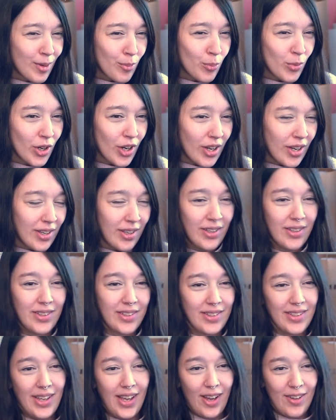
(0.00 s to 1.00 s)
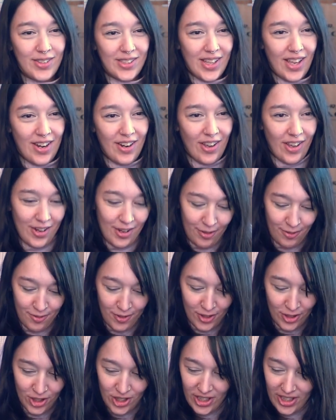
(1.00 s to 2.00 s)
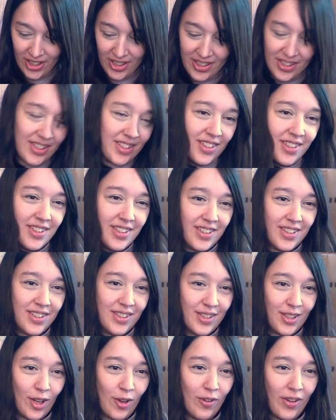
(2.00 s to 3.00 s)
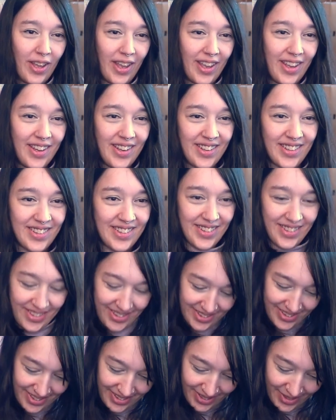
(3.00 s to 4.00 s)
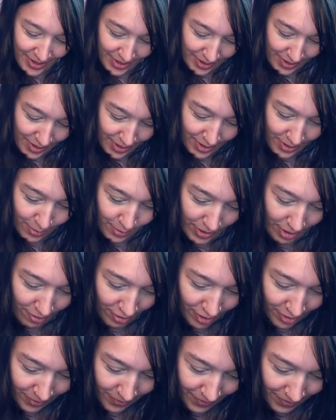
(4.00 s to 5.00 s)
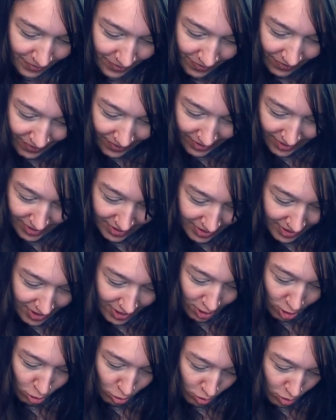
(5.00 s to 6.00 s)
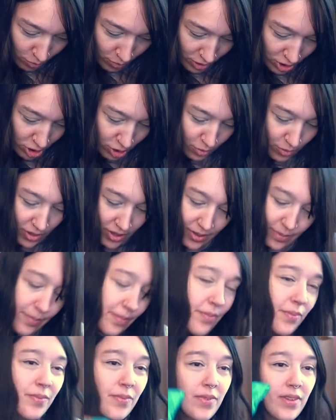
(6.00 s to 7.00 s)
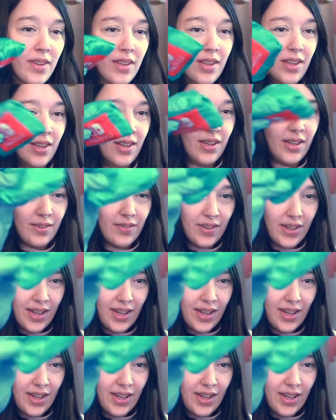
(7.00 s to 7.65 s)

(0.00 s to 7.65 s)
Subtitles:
bruh, how is that not infringing? Okay. Whatever. You do what you want. We